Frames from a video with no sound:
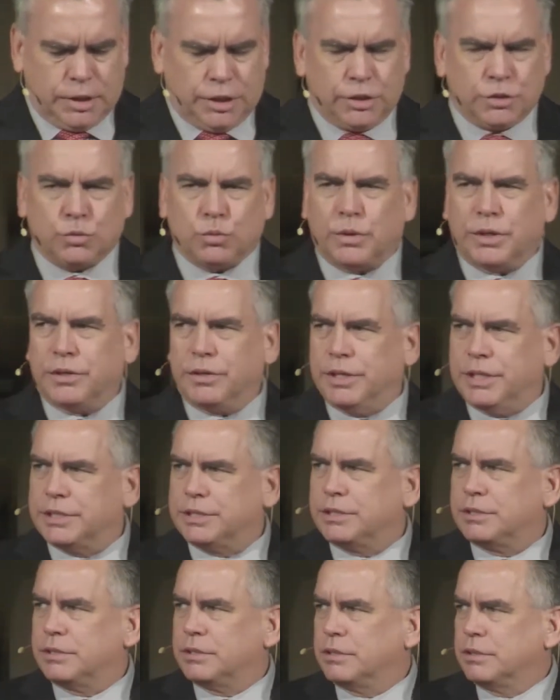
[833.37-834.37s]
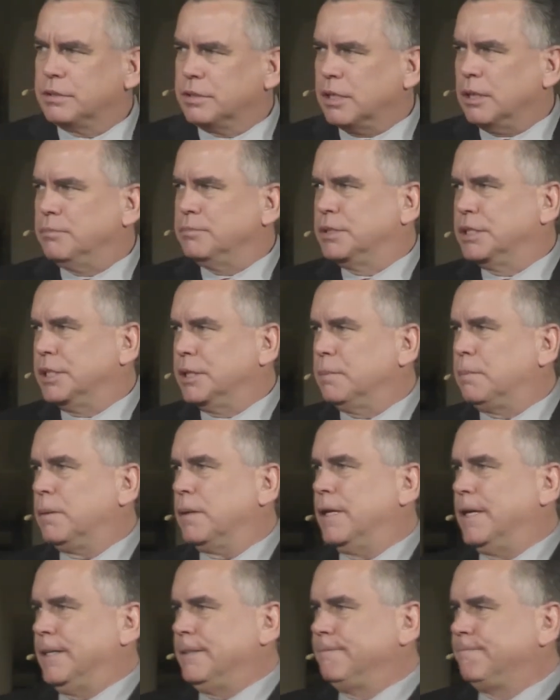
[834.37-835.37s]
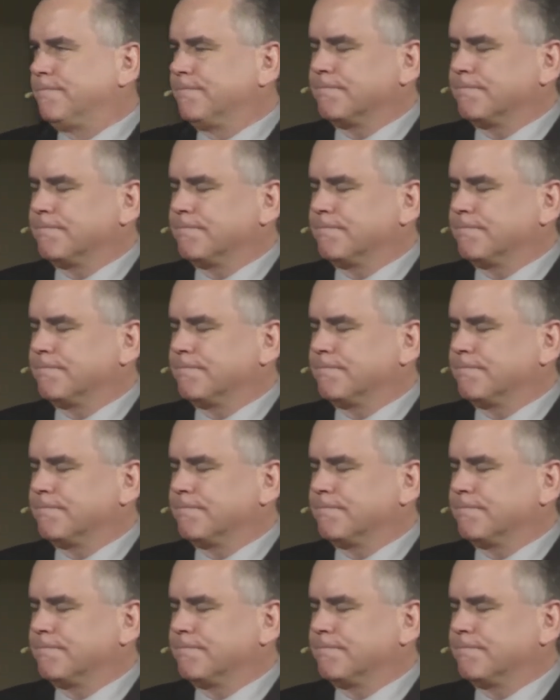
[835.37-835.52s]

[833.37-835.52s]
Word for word: Here's where this comes into play